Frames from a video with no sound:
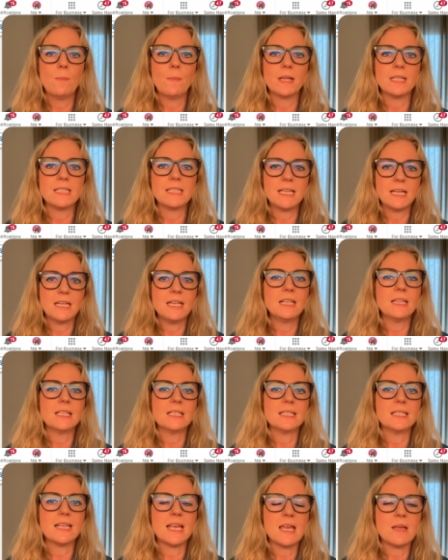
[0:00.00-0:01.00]
But sending
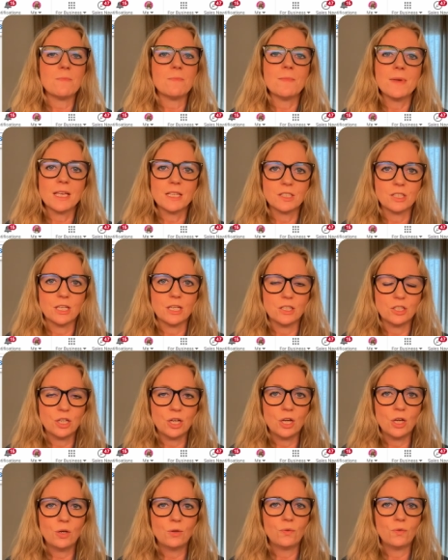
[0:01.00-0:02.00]
the same message
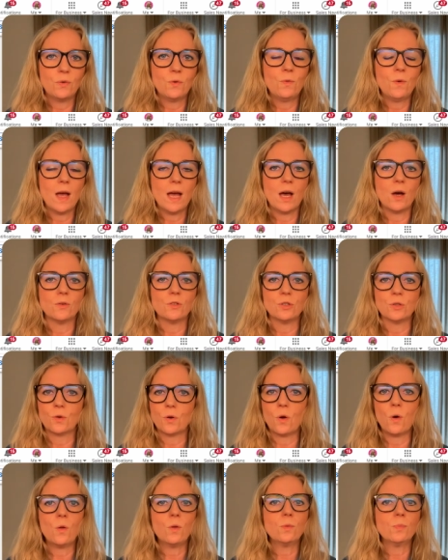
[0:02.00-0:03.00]
throughout your
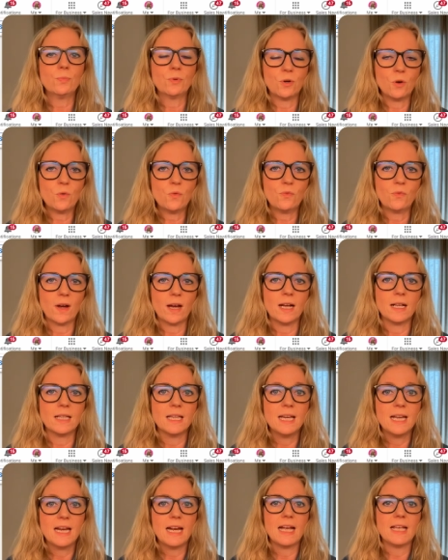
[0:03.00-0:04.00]
whole profile,